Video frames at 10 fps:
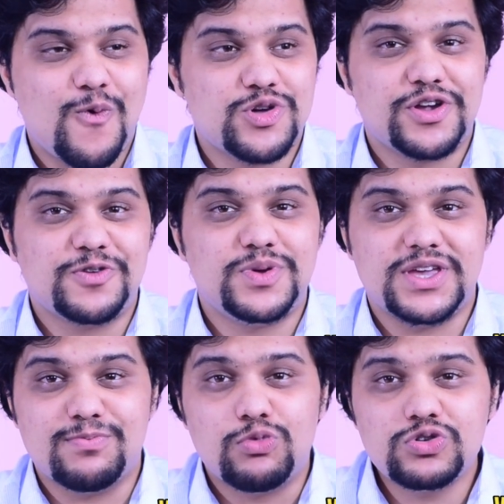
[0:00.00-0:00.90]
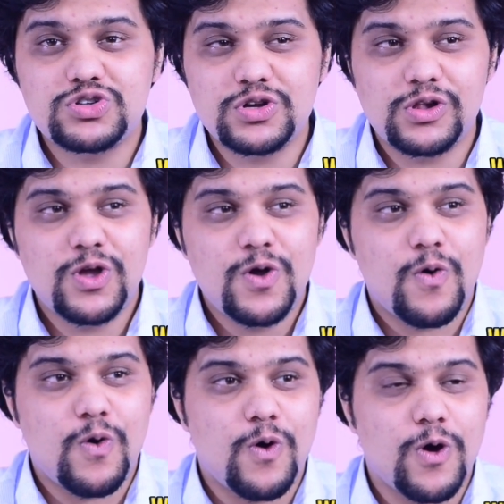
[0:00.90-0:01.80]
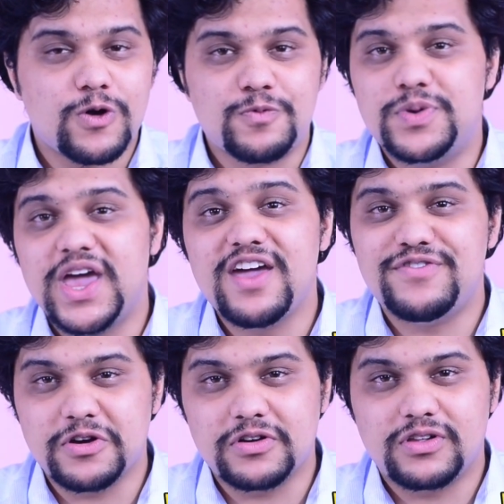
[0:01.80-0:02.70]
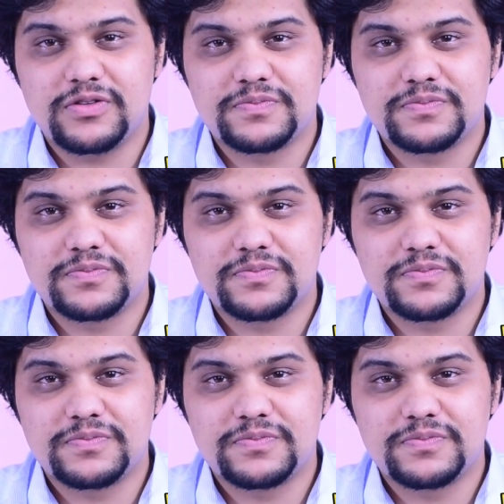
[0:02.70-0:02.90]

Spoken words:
whether it be emotional or behavioral.